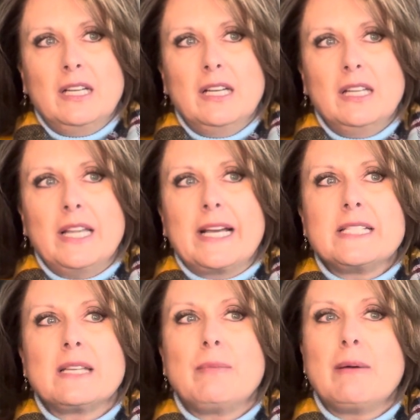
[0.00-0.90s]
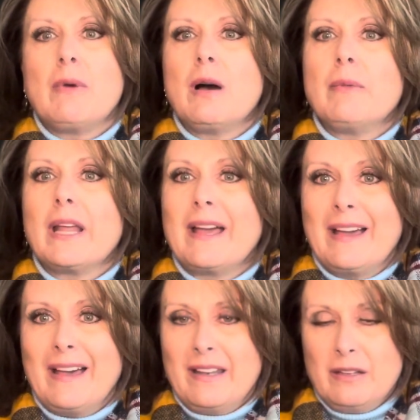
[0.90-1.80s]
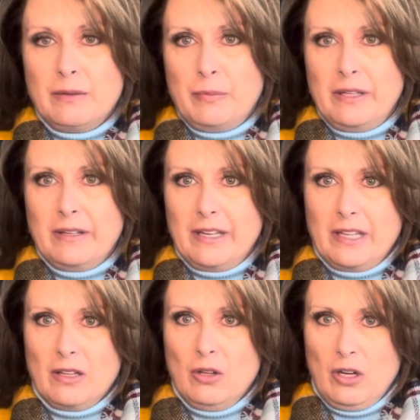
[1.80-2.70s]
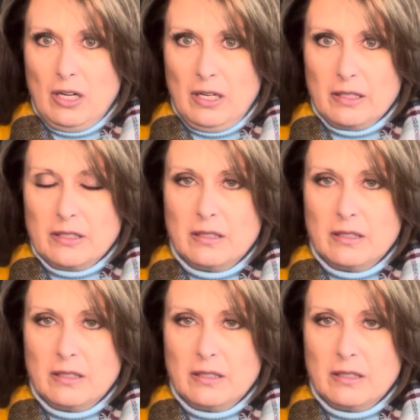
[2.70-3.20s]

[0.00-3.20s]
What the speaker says: like I said, my mom and I hadn't been getting along.